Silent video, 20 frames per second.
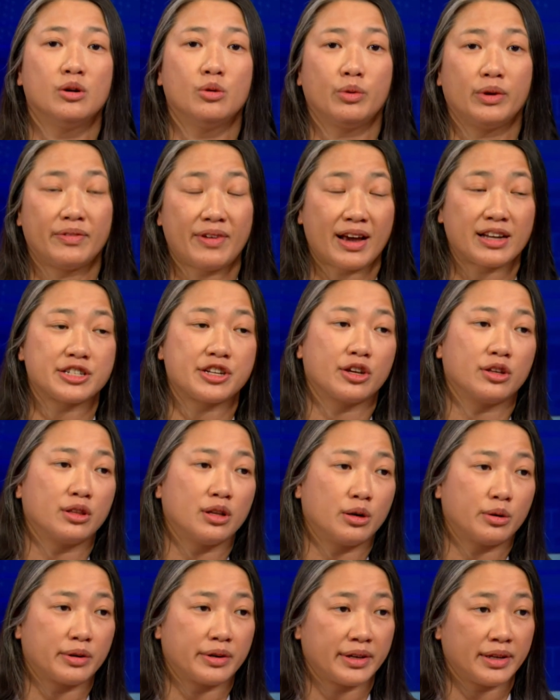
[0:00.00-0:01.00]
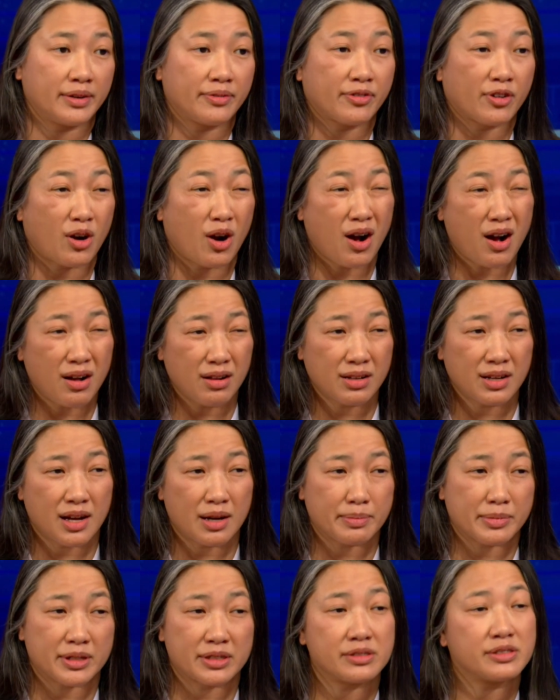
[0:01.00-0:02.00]
we've actually lowered it for all
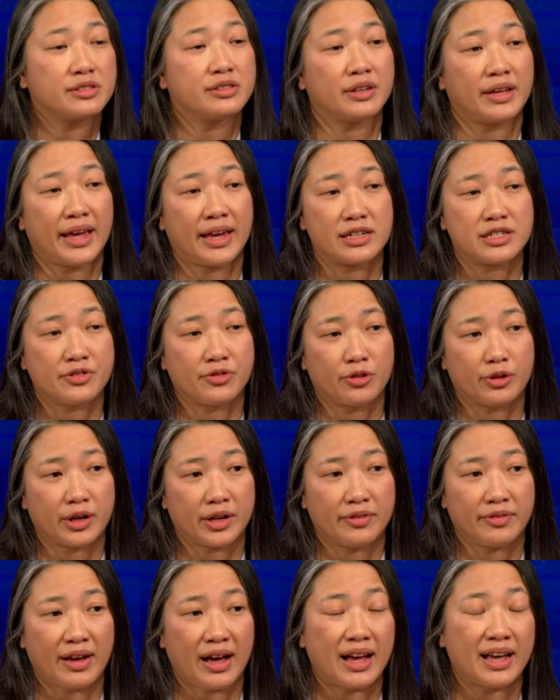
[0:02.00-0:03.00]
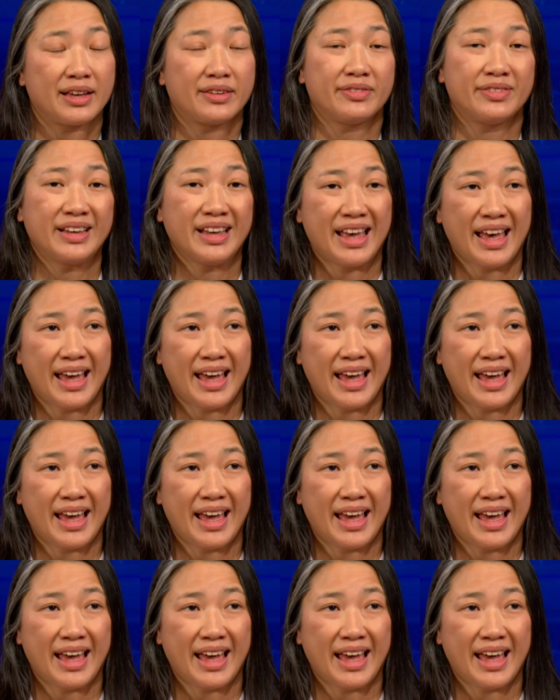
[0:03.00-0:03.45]
comers to age 45